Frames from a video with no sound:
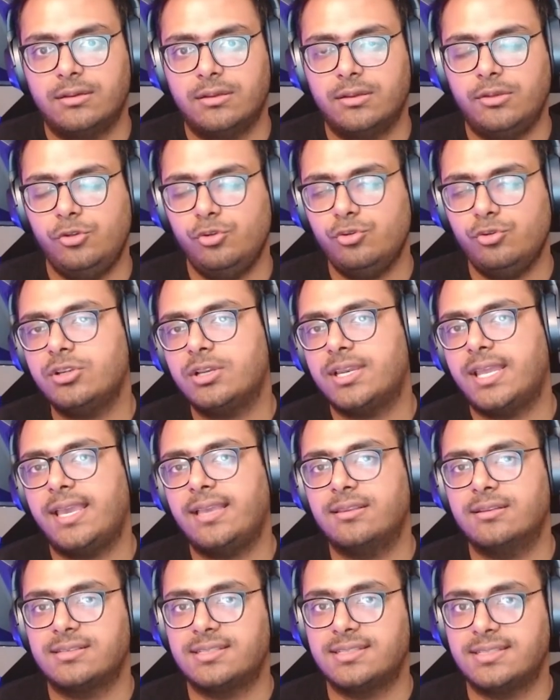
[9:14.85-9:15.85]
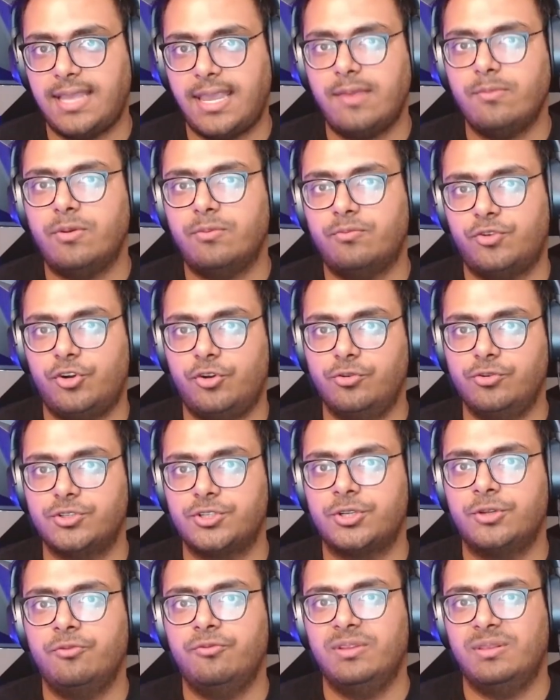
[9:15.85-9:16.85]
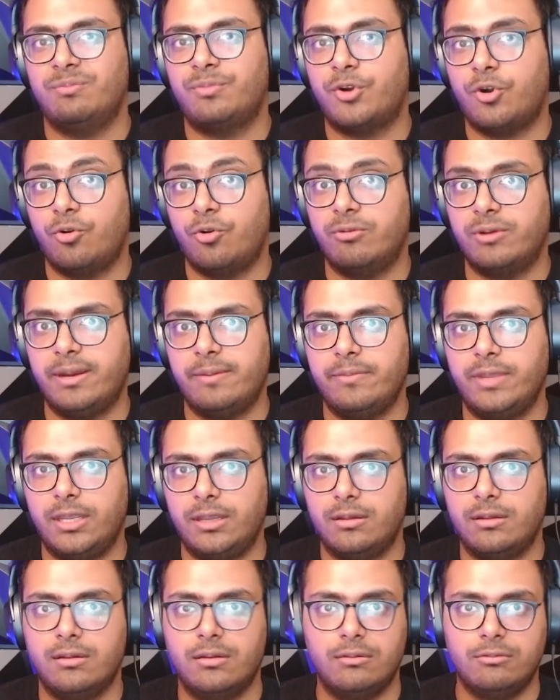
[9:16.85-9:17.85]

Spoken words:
You should take the same approach with programming.